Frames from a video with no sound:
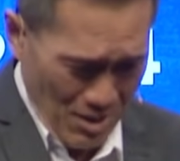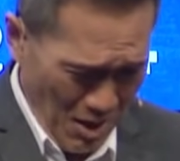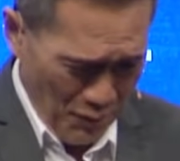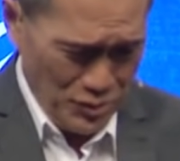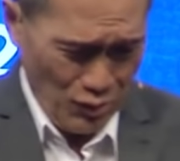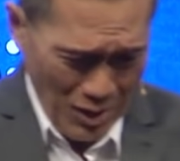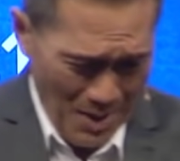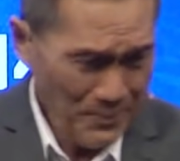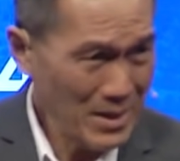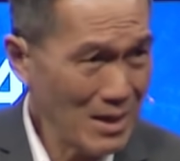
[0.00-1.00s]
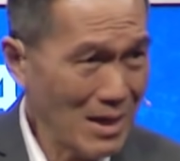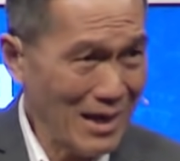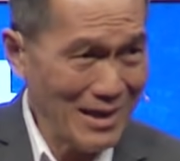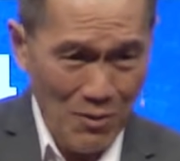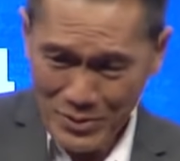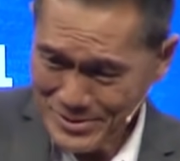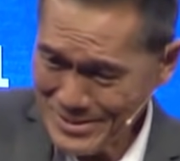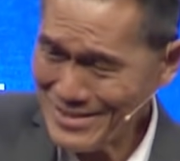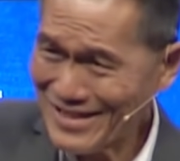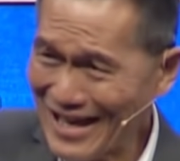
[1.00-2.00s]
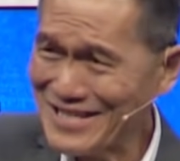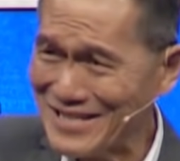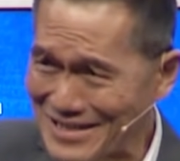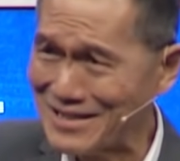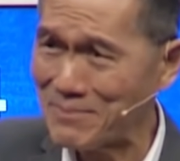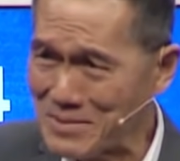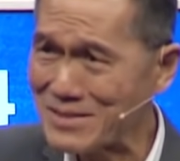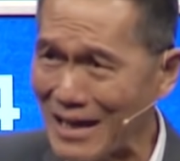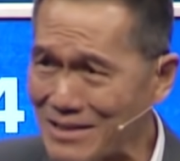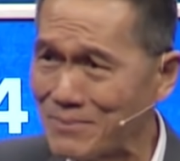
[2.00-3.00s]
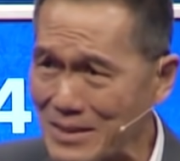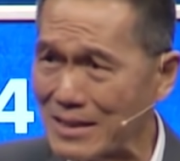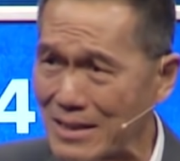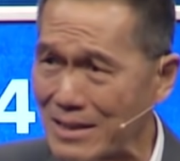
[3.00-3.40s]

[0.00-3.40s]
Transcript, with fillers: I was so happy. There was this guy seated beside me.